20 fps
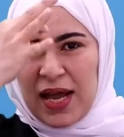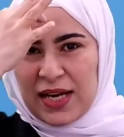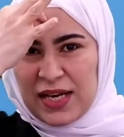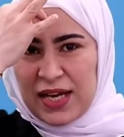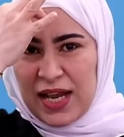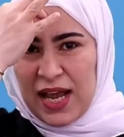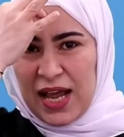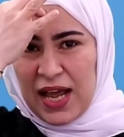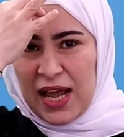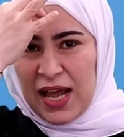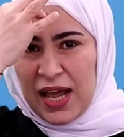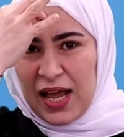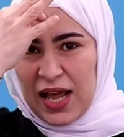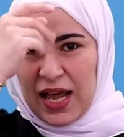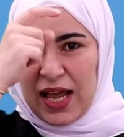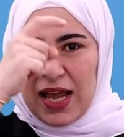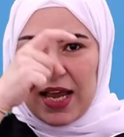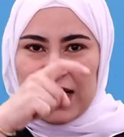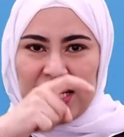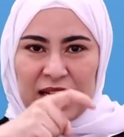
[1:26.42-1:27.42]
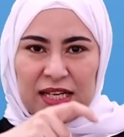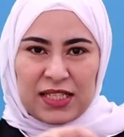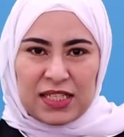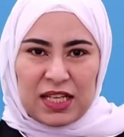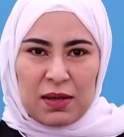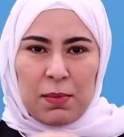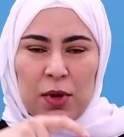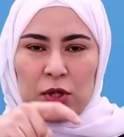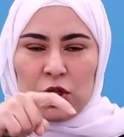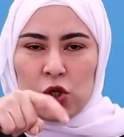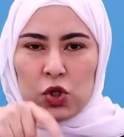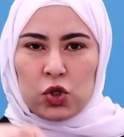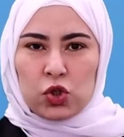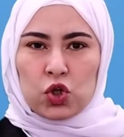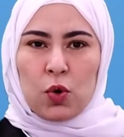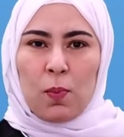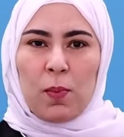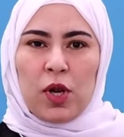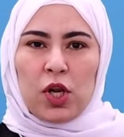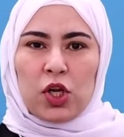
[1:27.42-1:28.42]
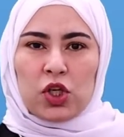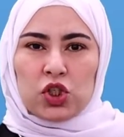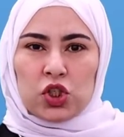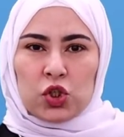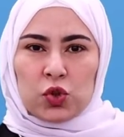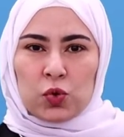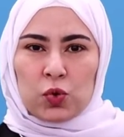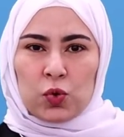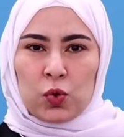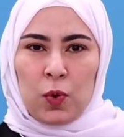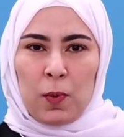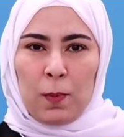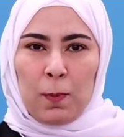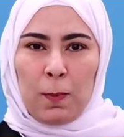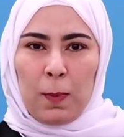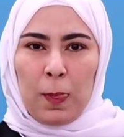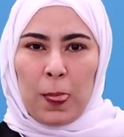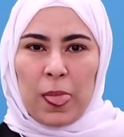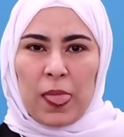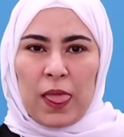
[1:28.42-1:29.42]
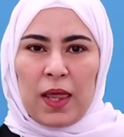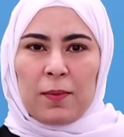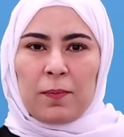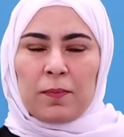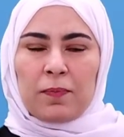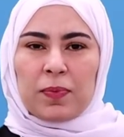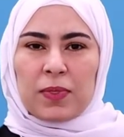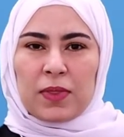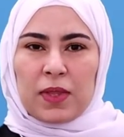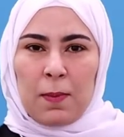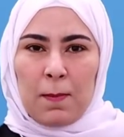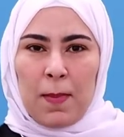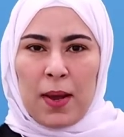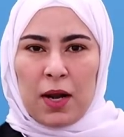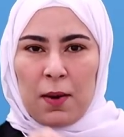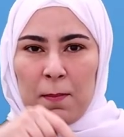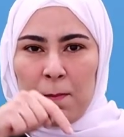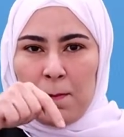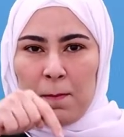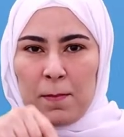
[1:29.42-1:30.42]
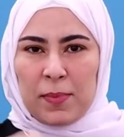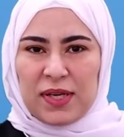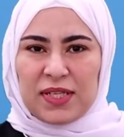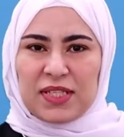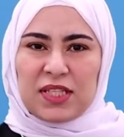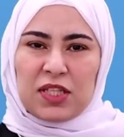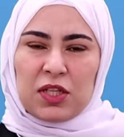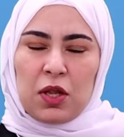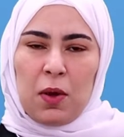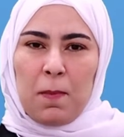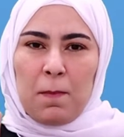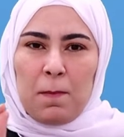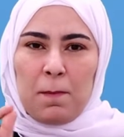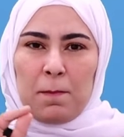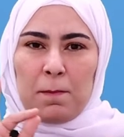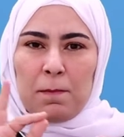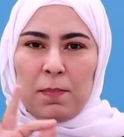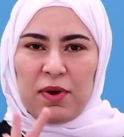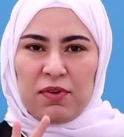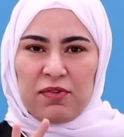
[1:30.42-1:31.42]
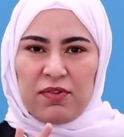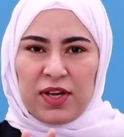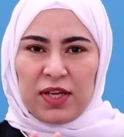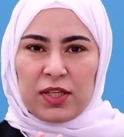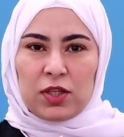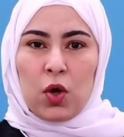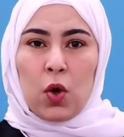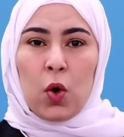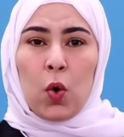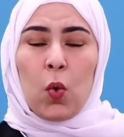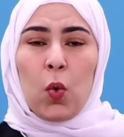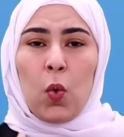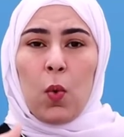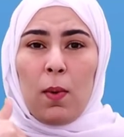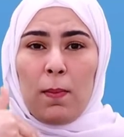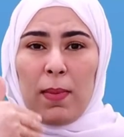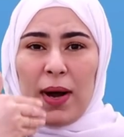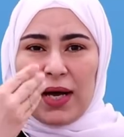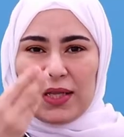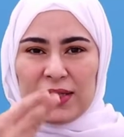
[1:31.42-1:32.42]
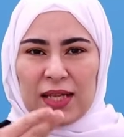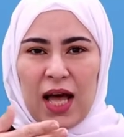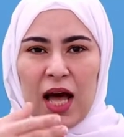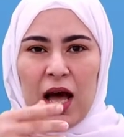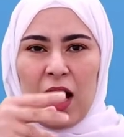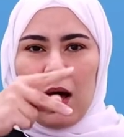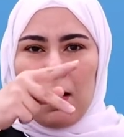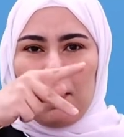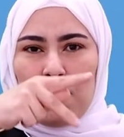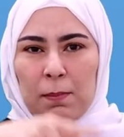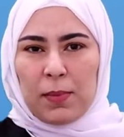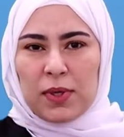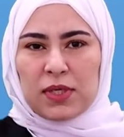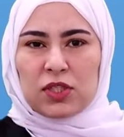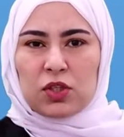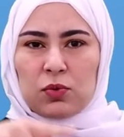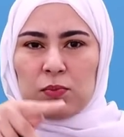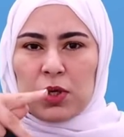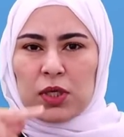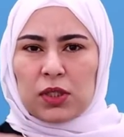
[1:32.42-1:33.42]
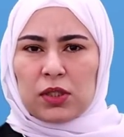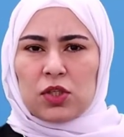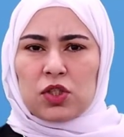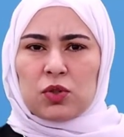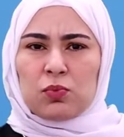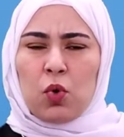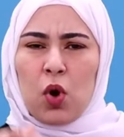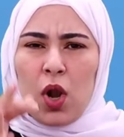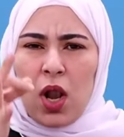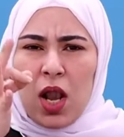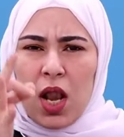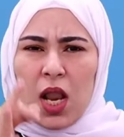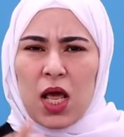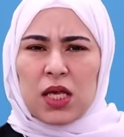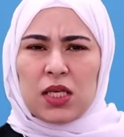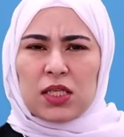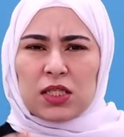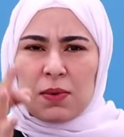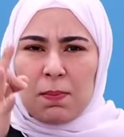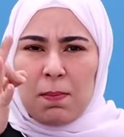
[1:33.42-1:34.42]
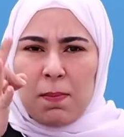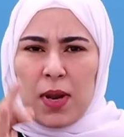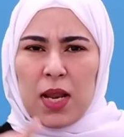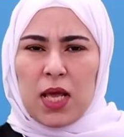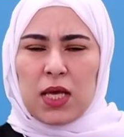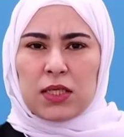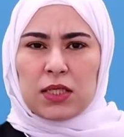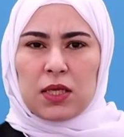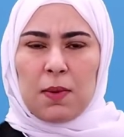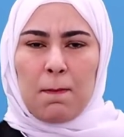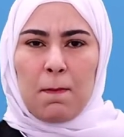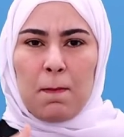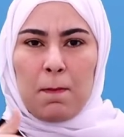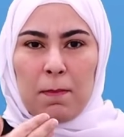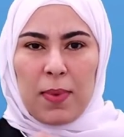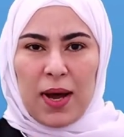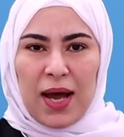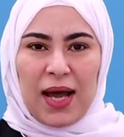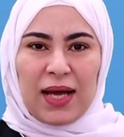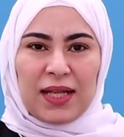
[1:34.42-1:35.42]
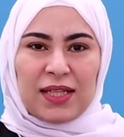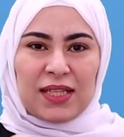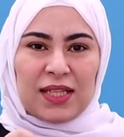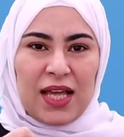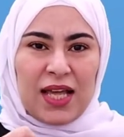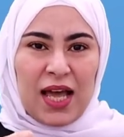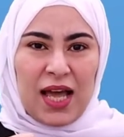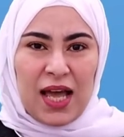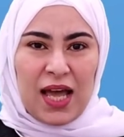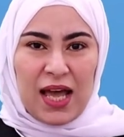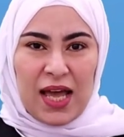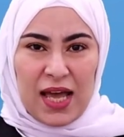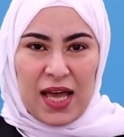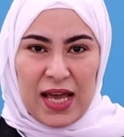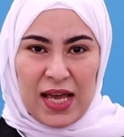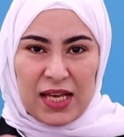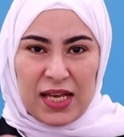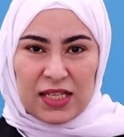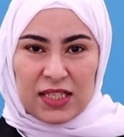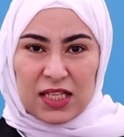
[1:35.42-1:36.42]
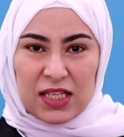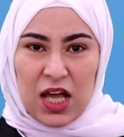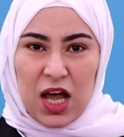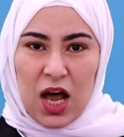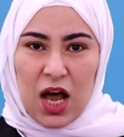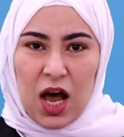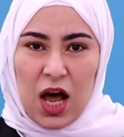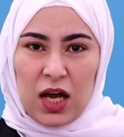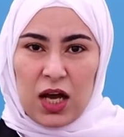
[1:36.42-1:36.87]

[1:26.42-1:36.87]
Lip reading: Baked is in the past participle. Every single verb coming after has must be in the past participle.